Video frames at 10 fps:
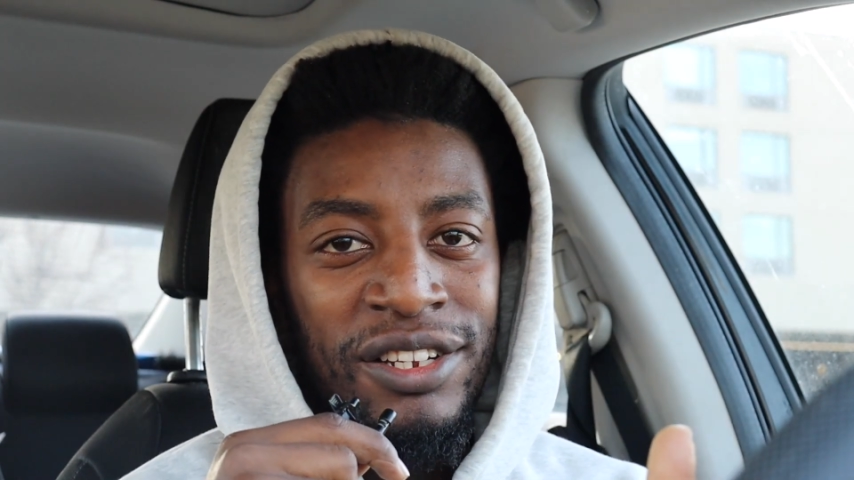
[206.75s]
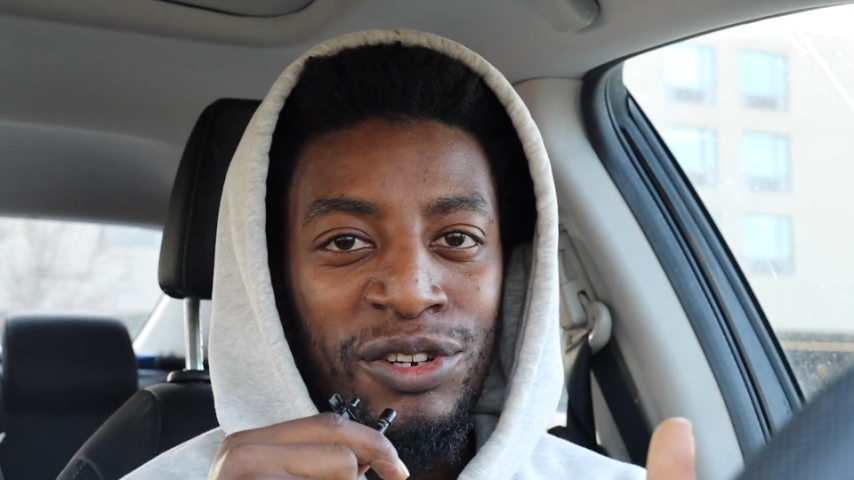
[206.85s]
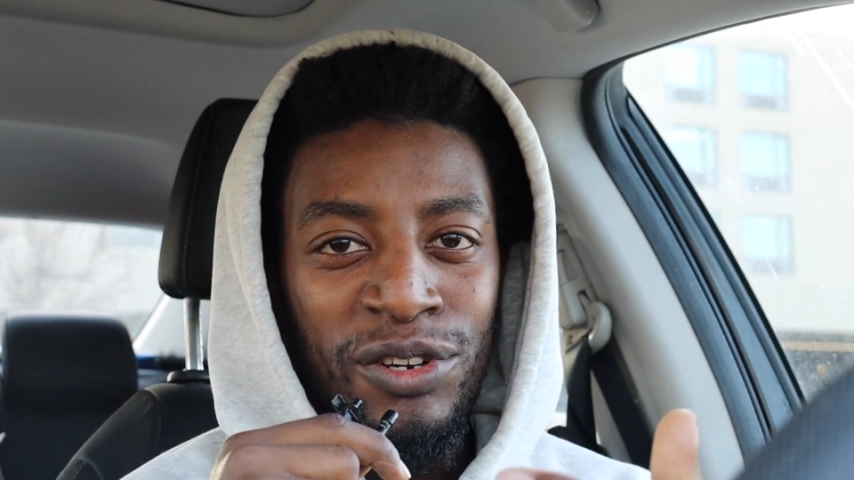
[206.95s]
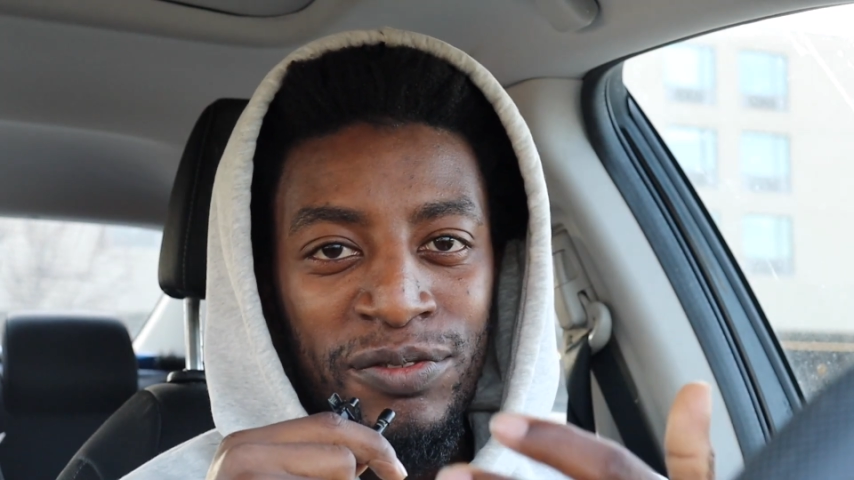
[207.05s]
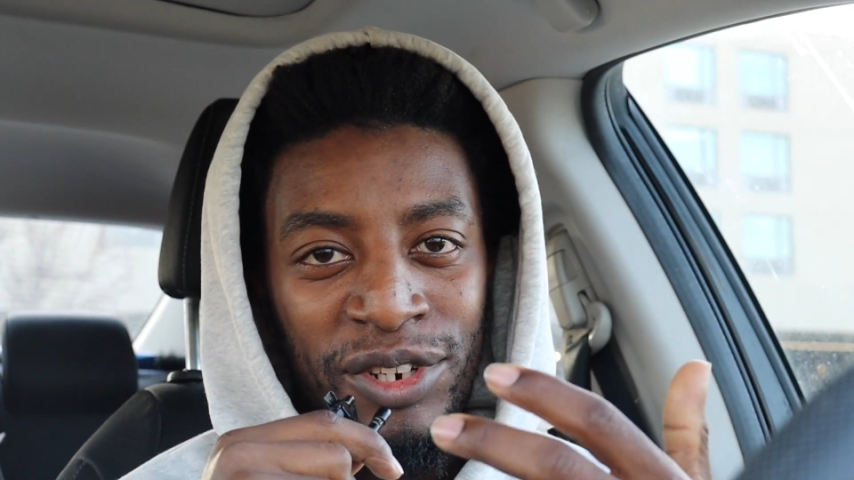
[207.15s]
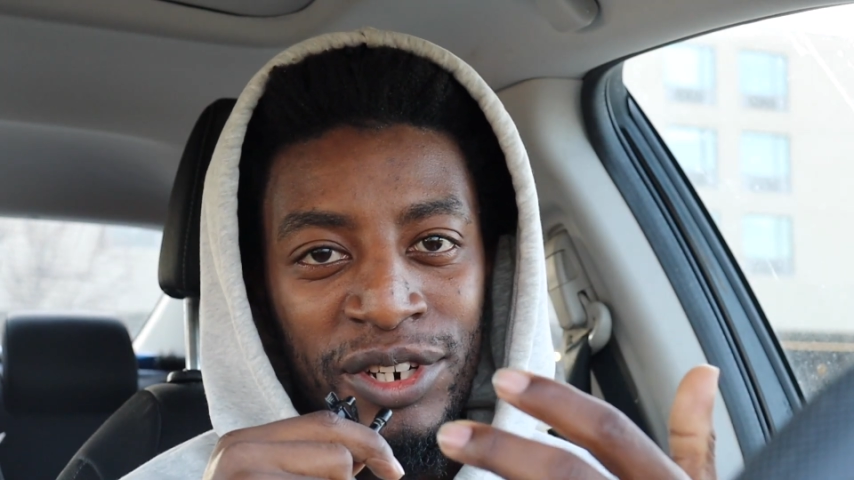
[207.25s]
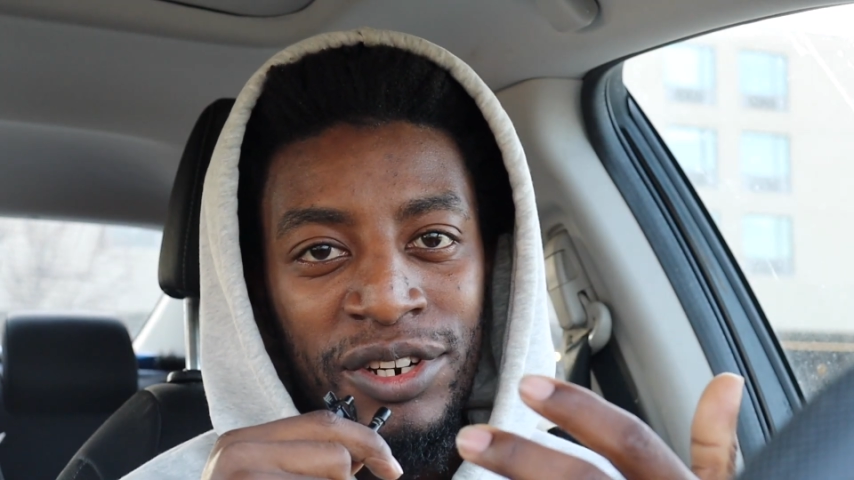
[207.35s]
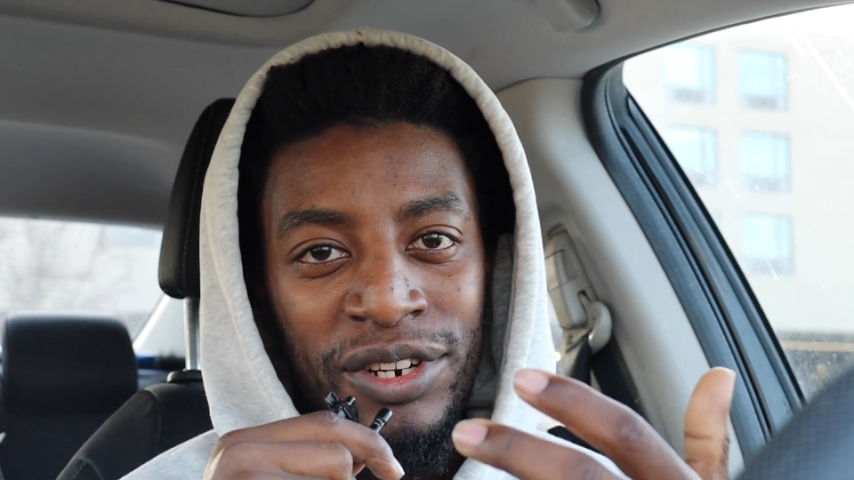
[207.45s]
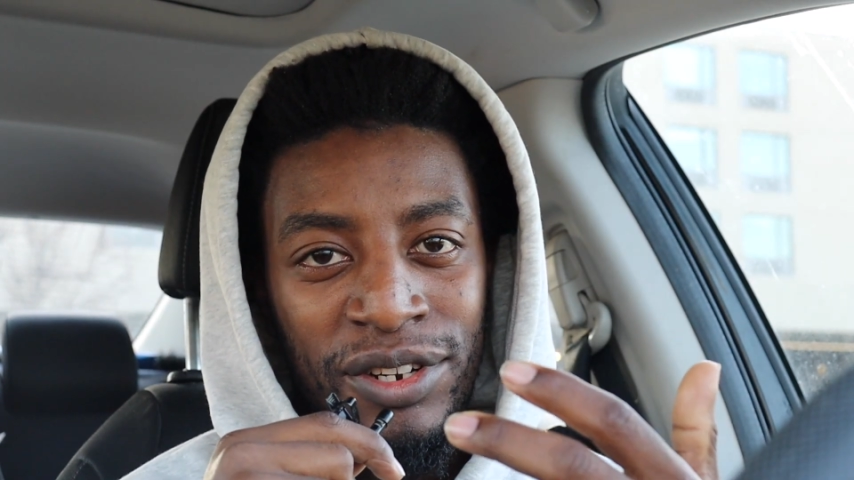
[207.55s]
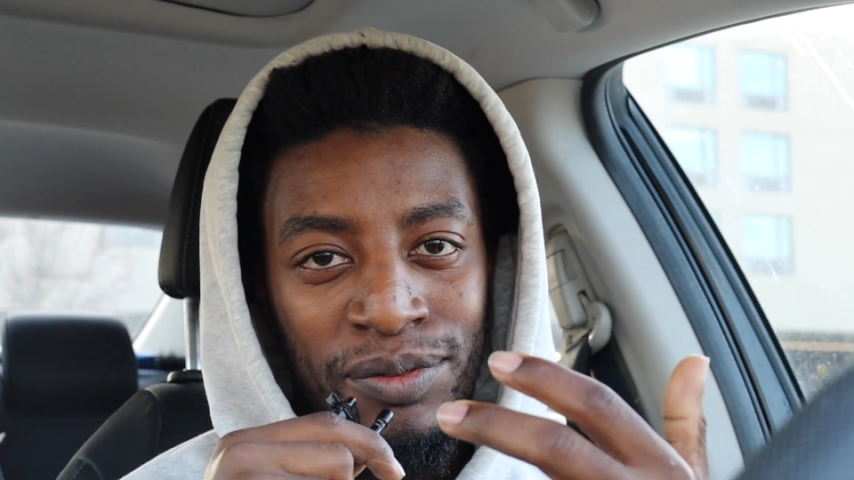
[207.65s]
of their
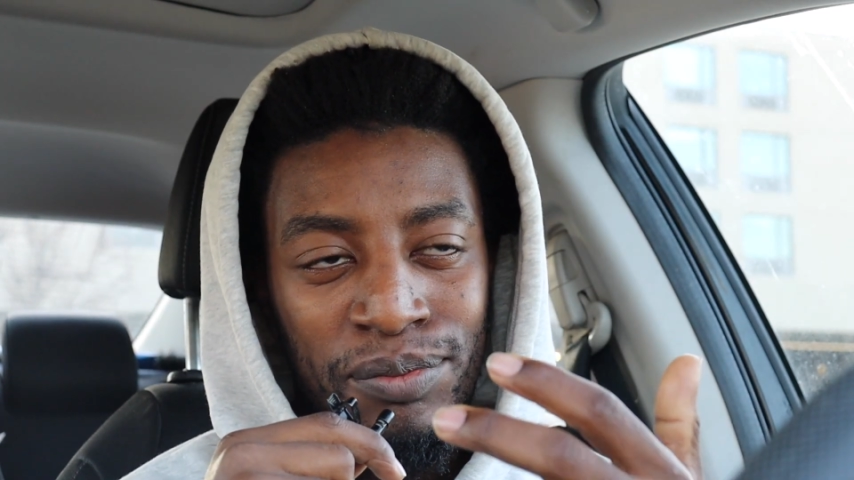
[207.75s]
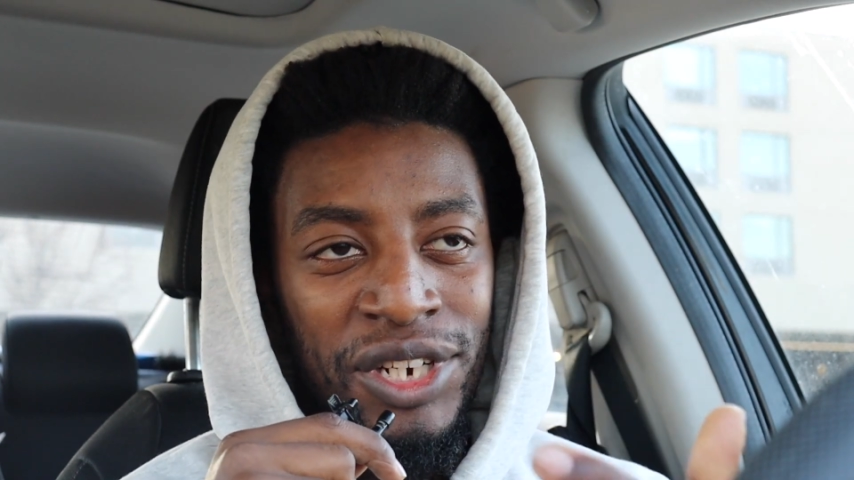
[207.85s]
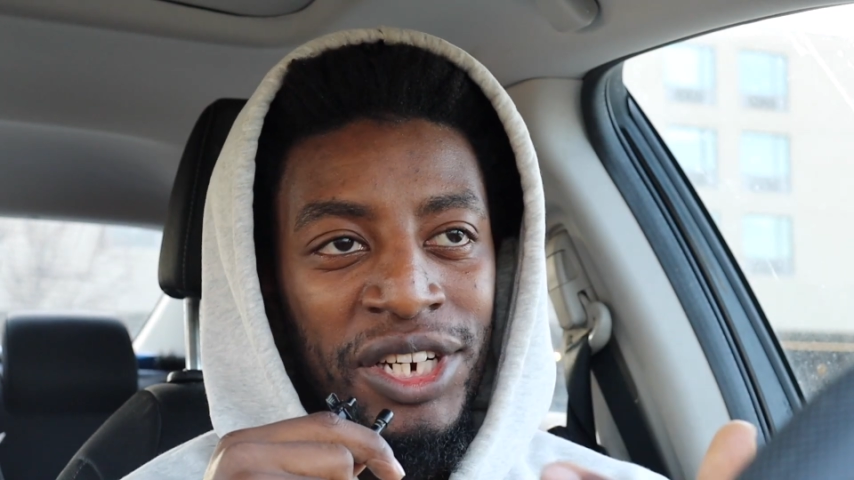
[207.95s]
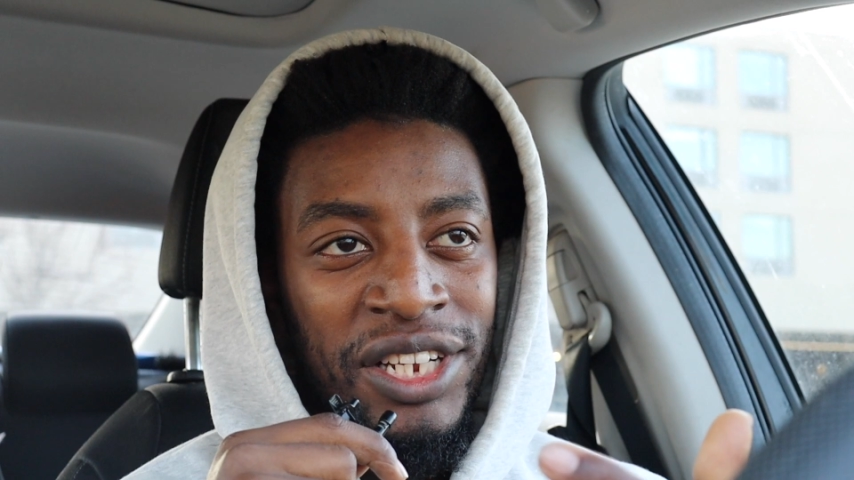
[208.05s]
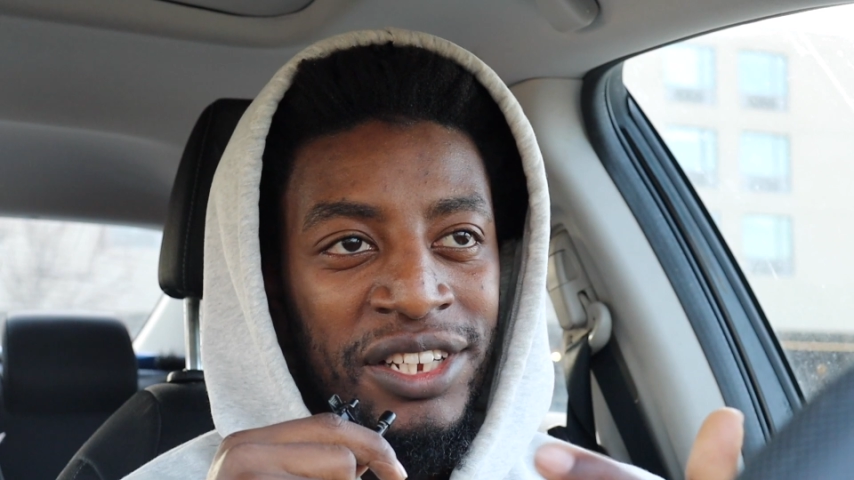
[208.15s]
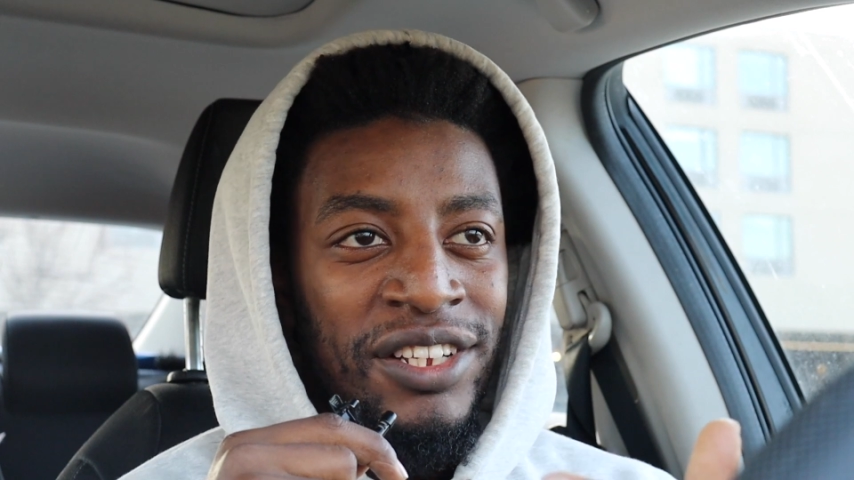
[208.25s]
money.